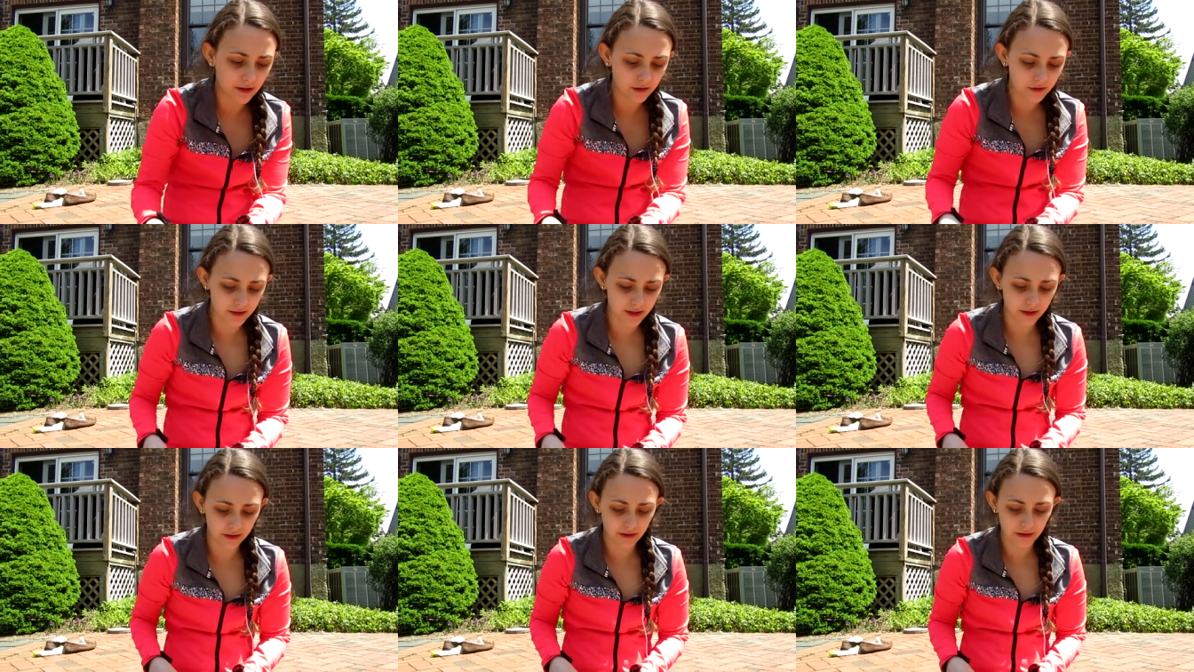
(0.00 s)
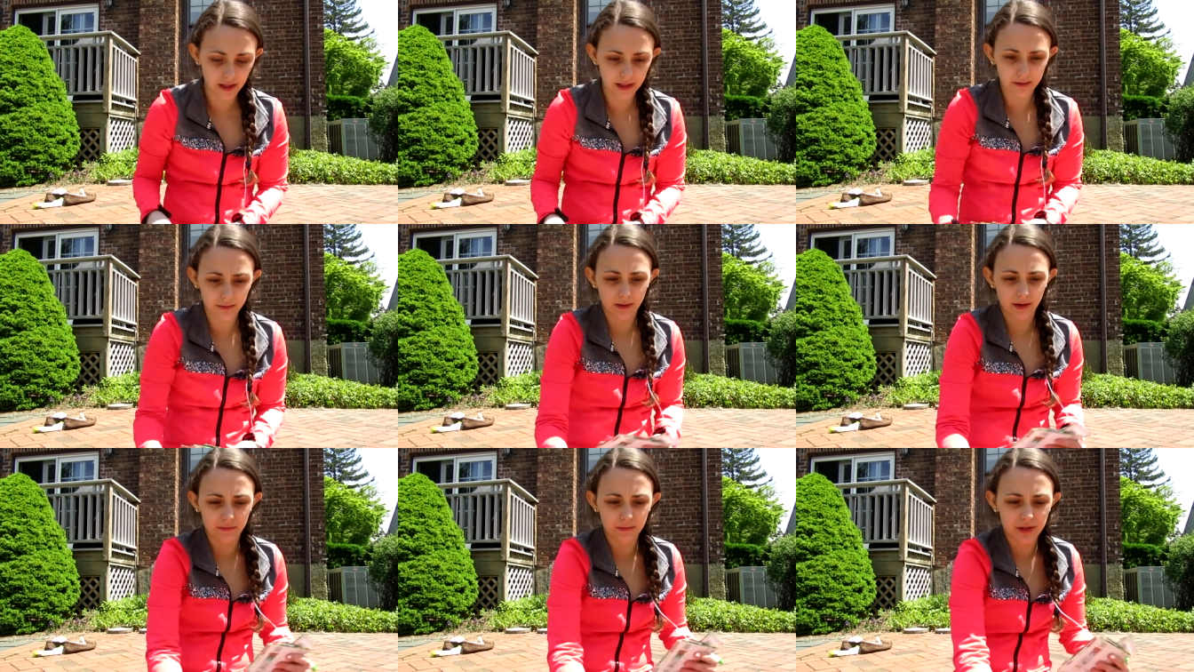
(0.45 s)
I'll tell you
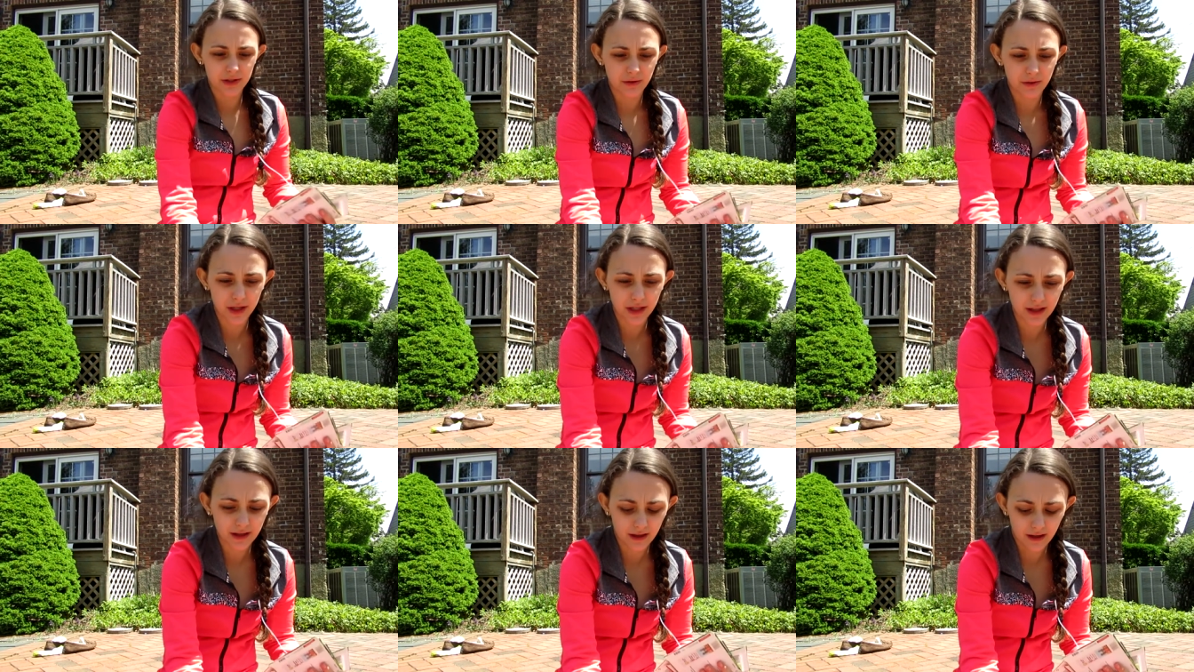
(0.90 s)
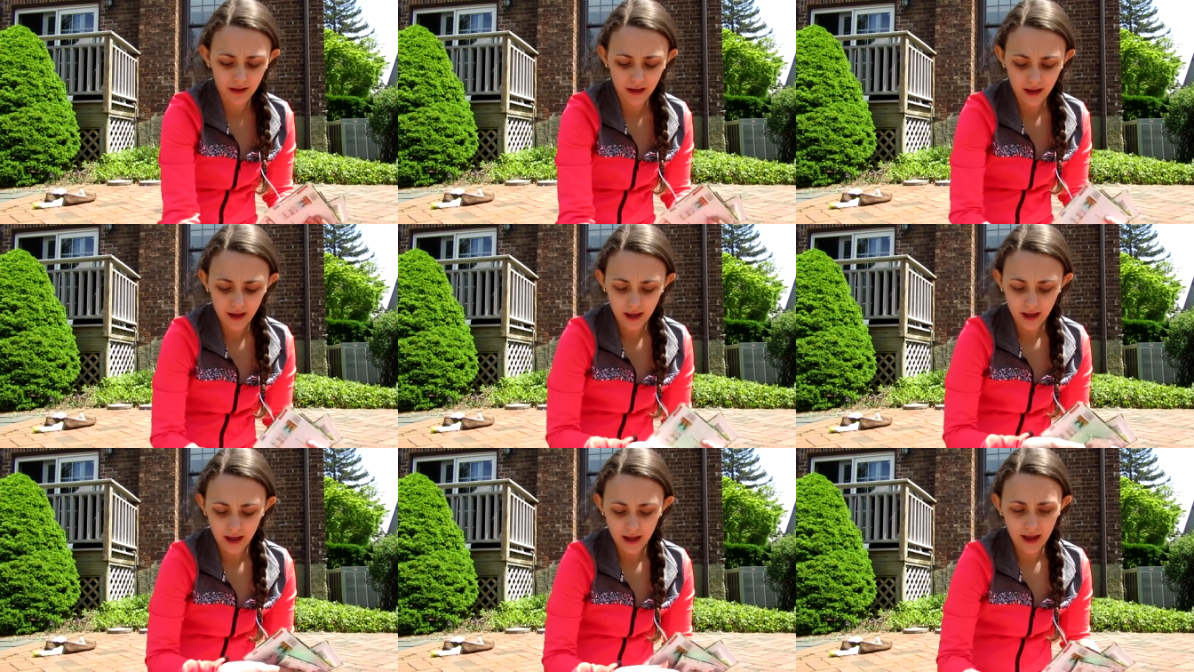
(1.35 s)
guys what I'm doing
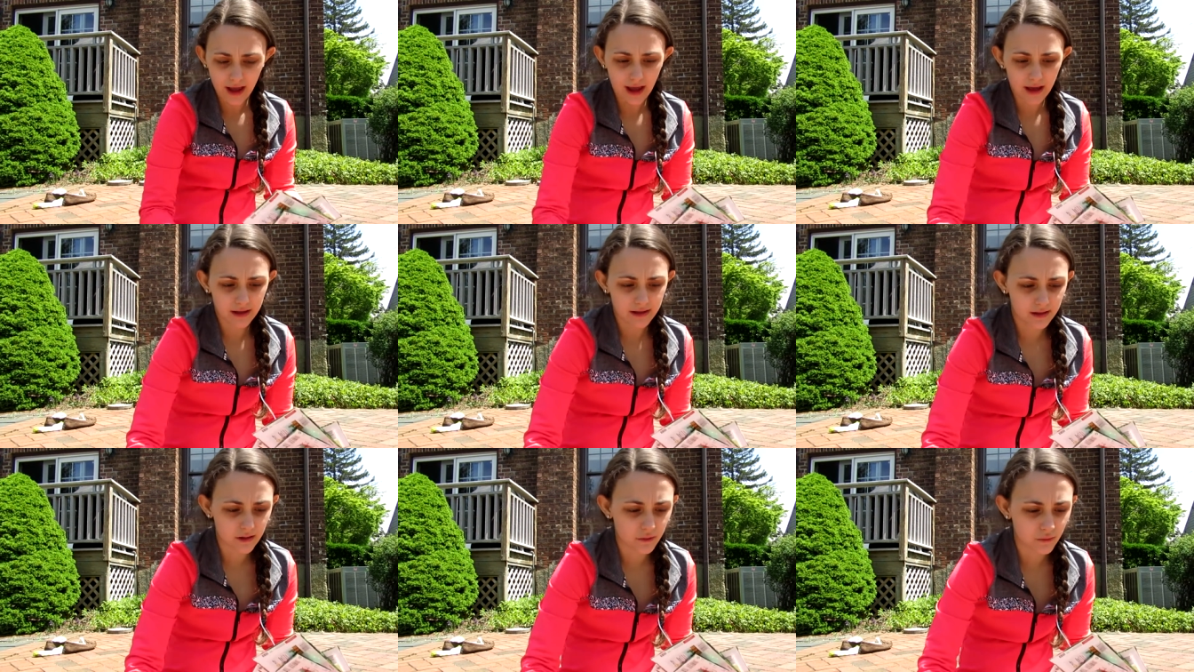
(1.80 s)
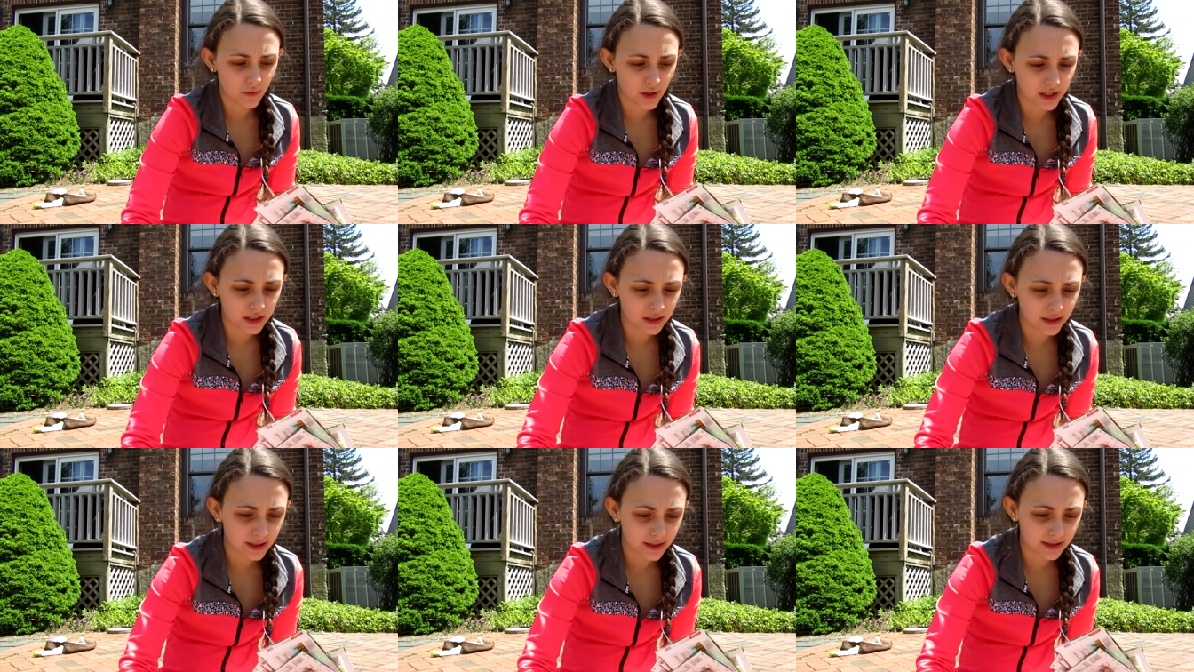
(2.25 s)
as
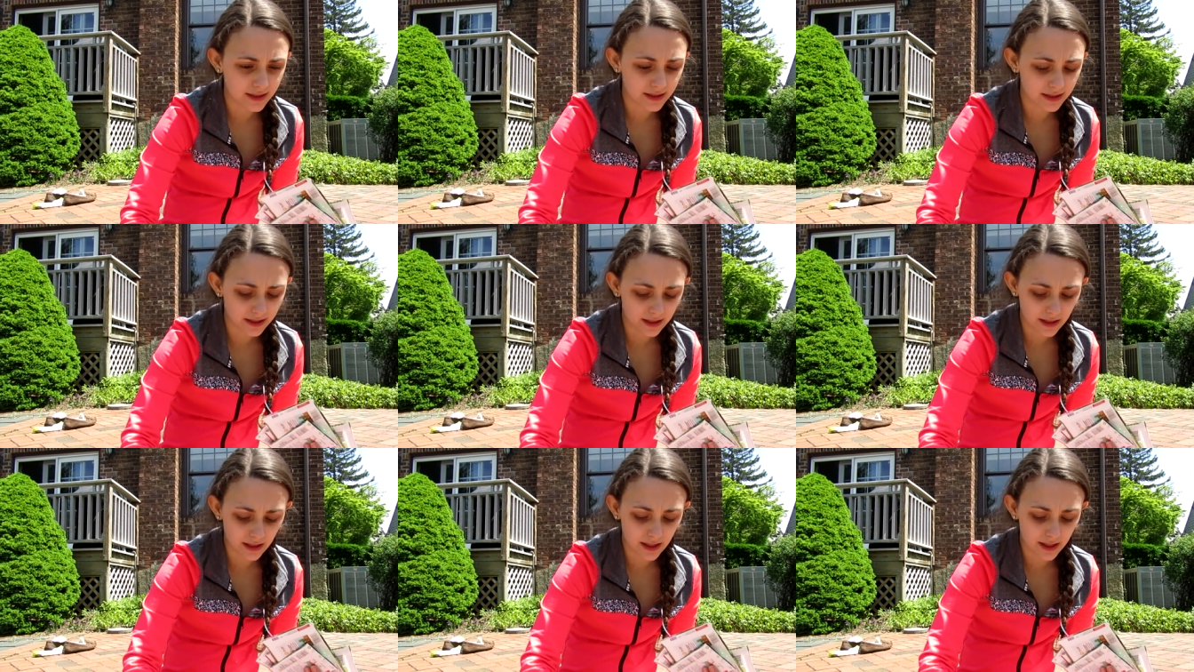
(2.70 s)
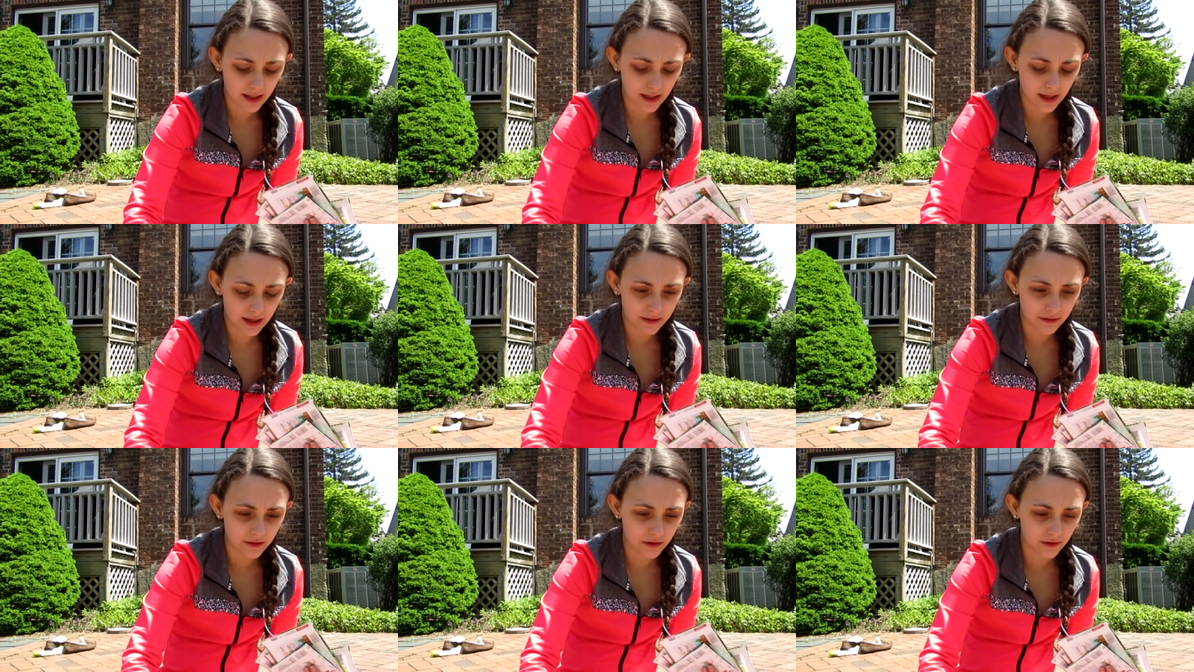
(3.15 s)
well because
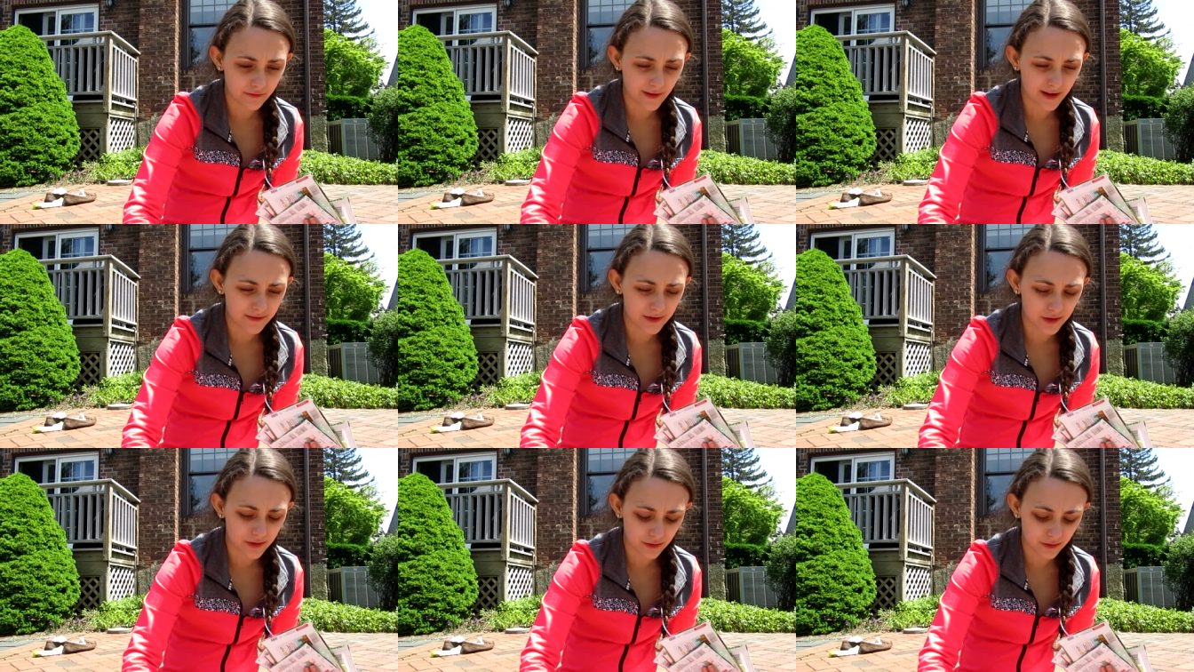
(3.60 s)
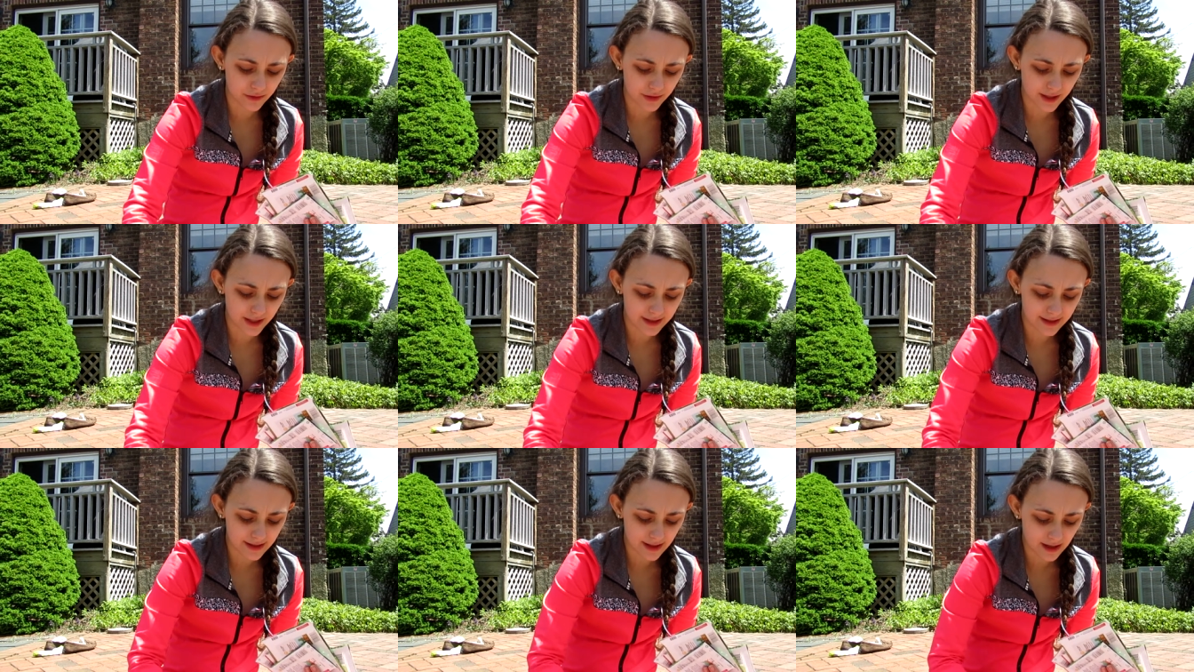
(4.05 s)
I don't know if I ever told
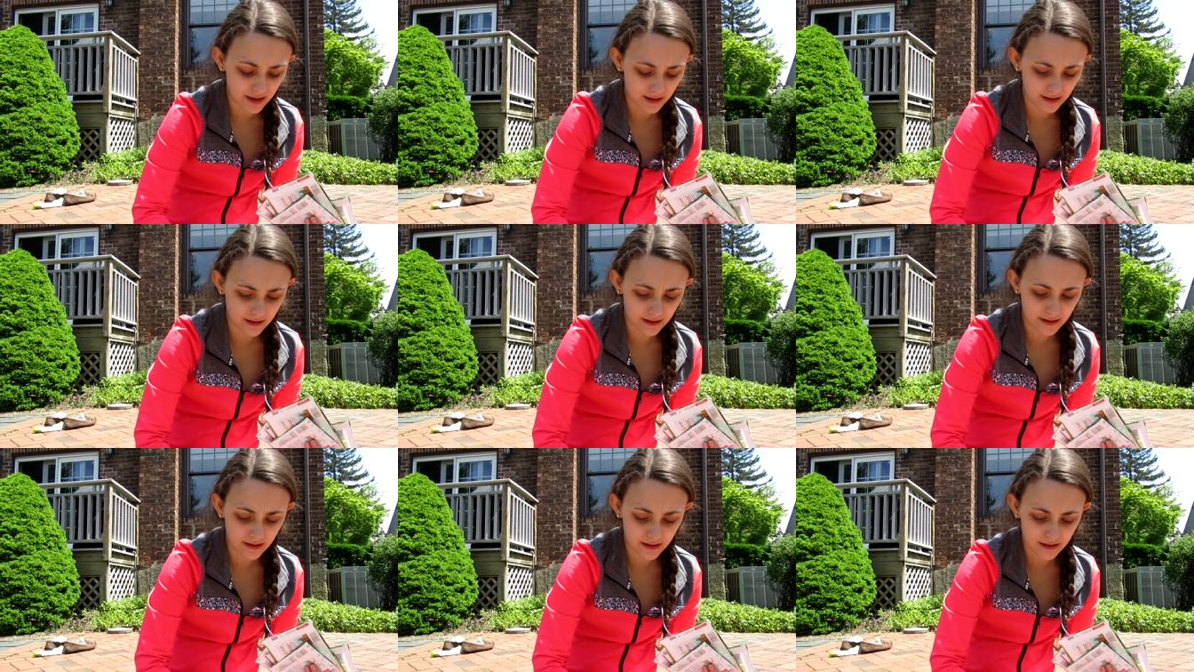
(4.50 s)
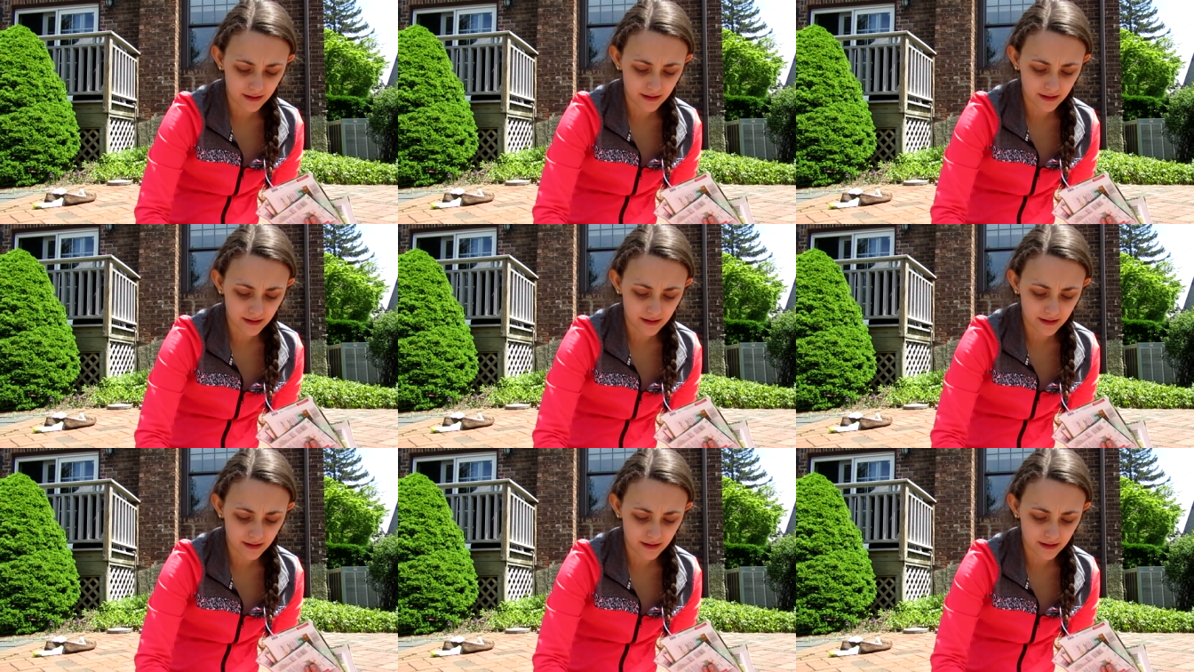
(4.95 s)
you guys that.